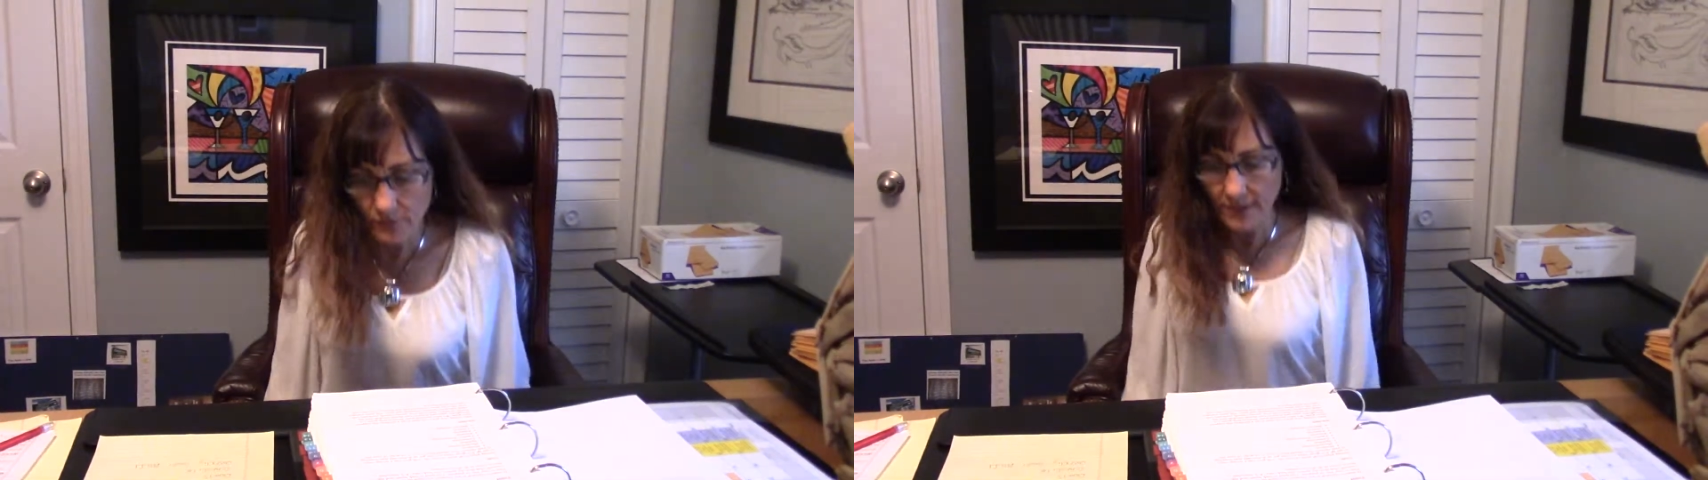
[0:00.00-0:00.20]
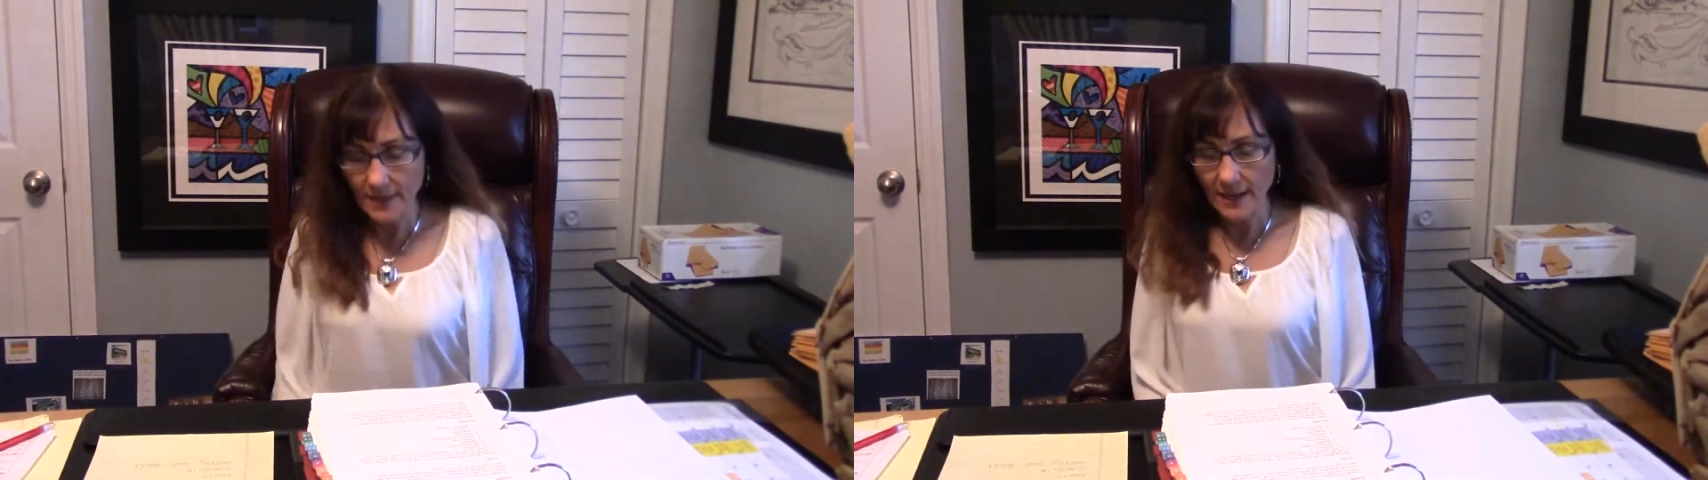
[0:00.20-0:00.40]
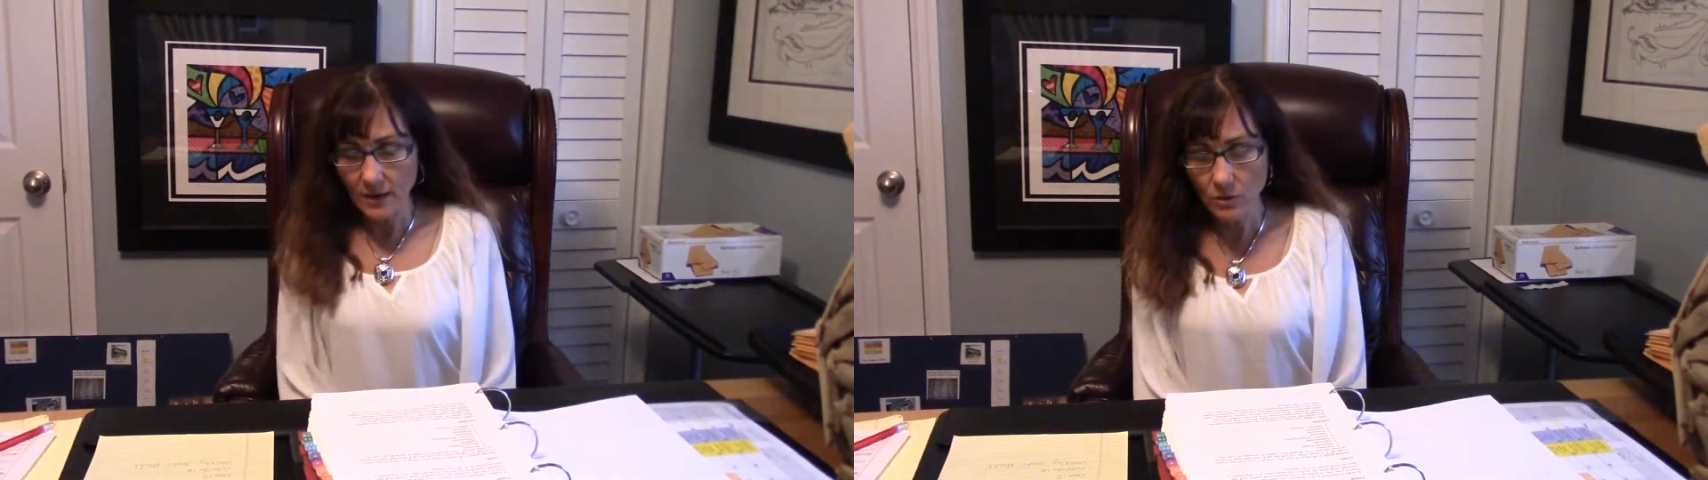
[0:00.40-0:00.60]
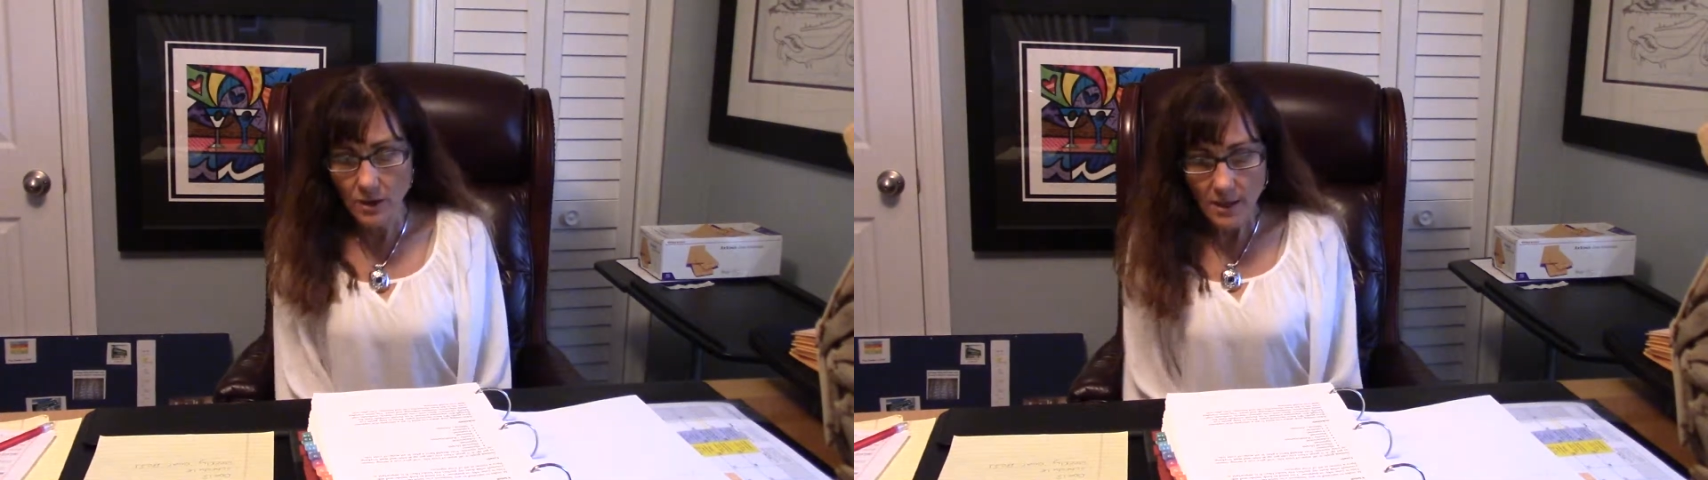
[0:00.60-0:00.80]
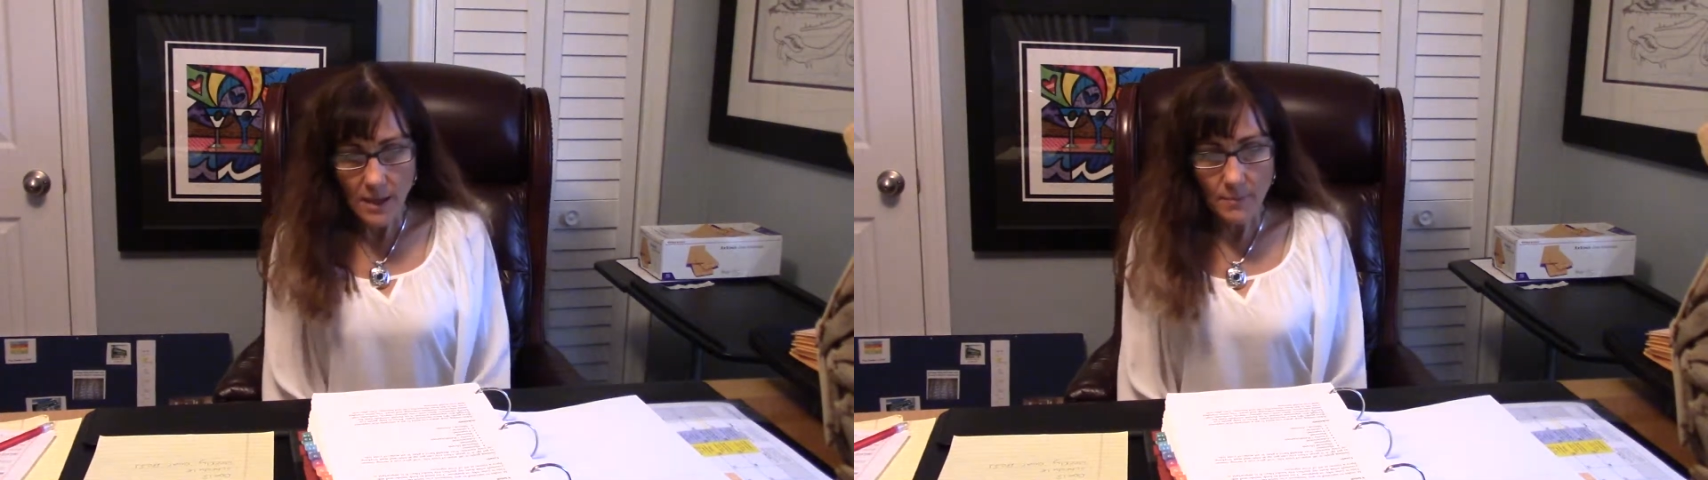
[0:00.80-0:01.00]
right now.
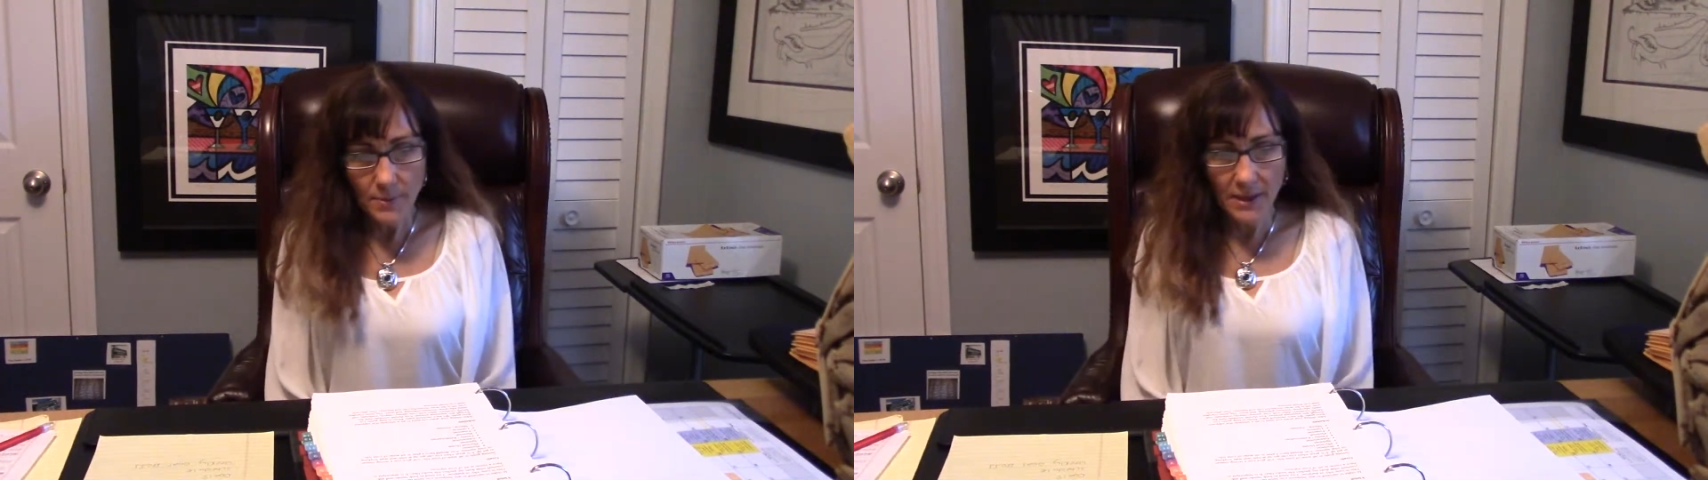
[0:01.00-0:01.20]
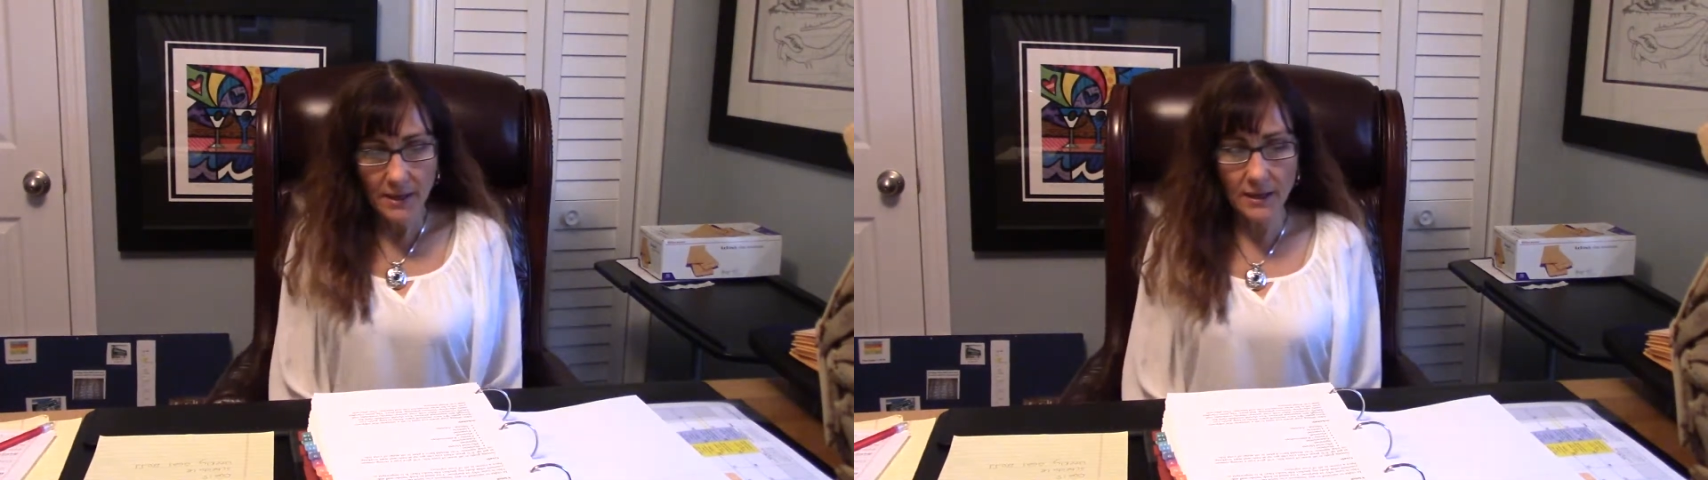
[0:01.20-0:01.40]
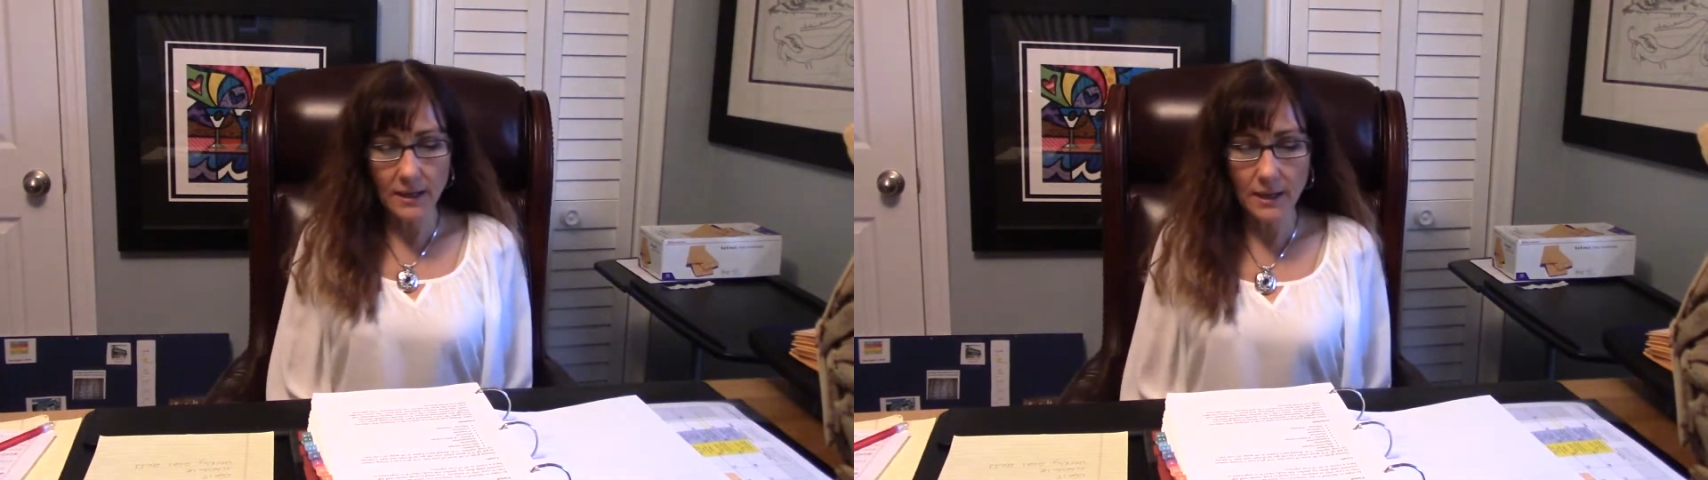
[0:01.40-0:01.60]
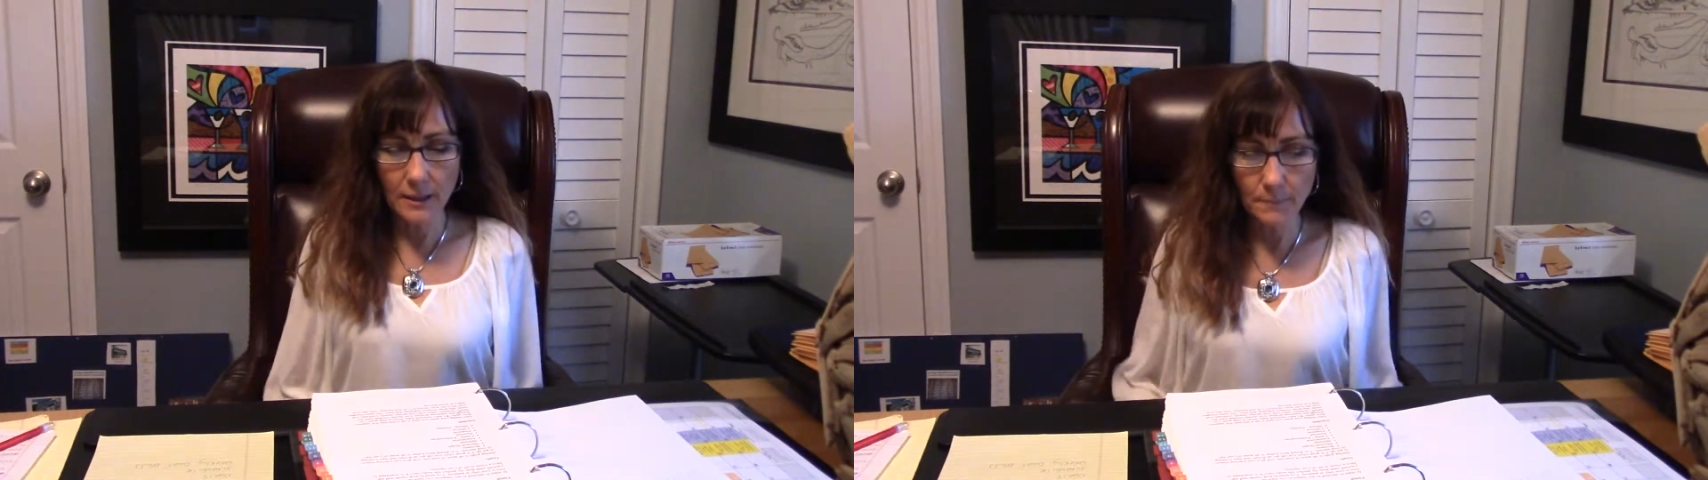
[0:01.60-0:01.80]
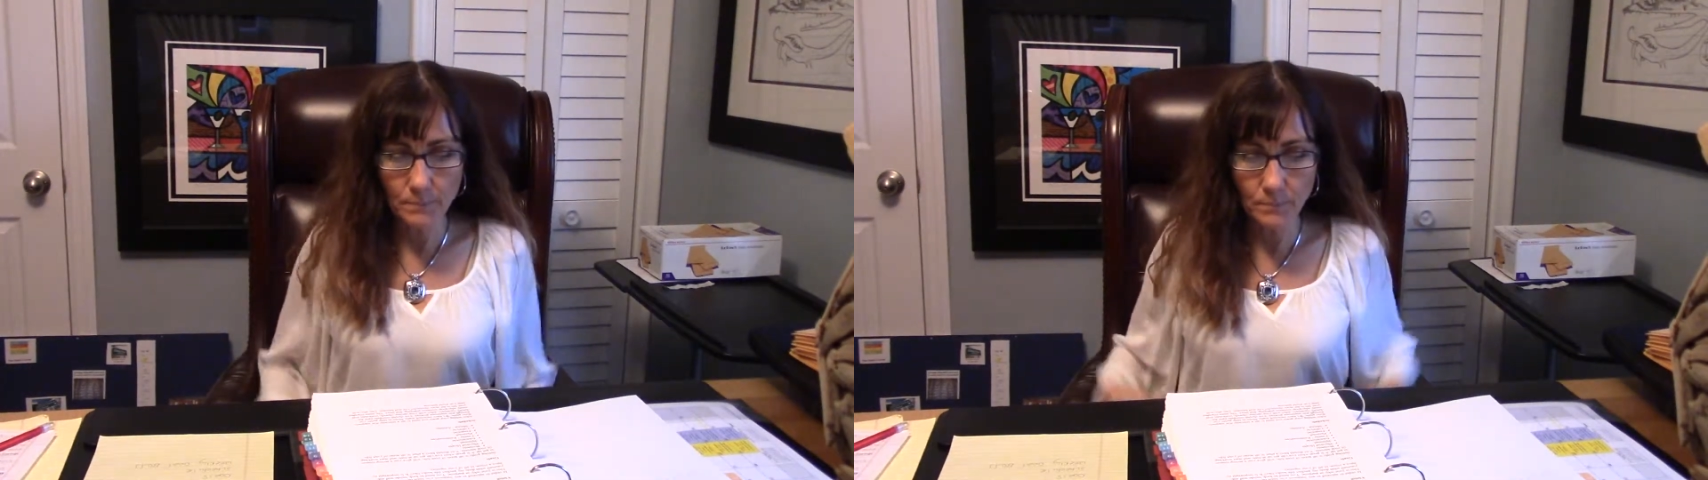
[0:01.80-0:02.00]

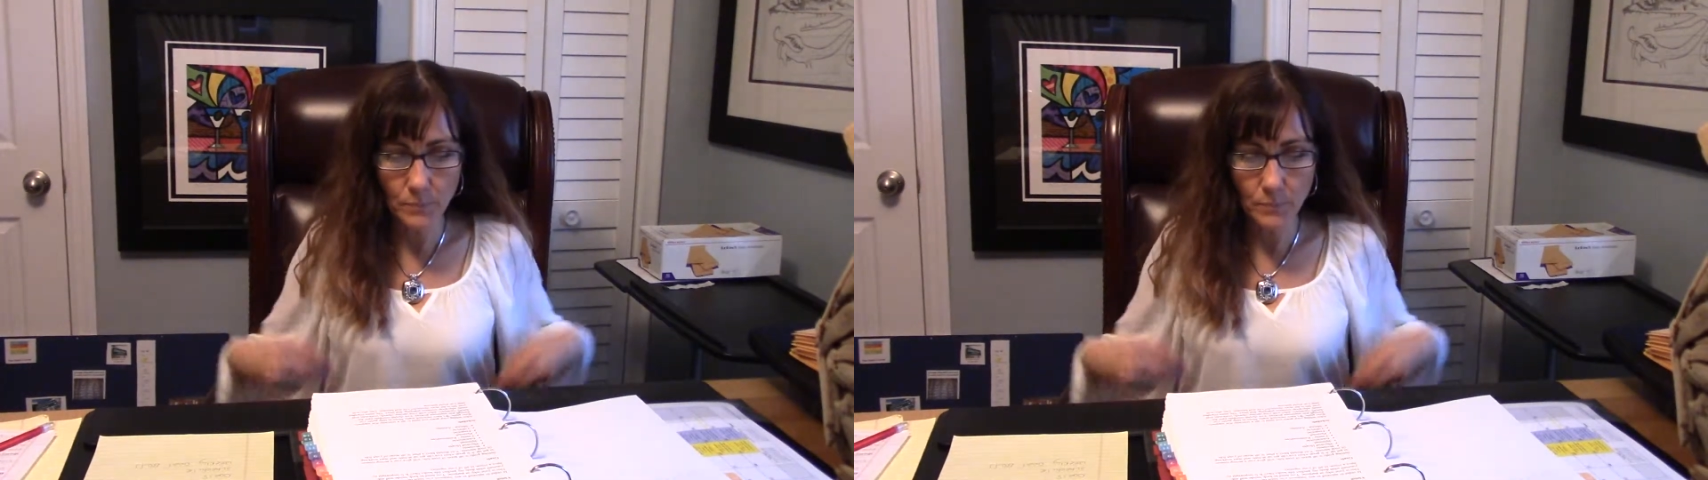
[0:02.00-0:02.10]
But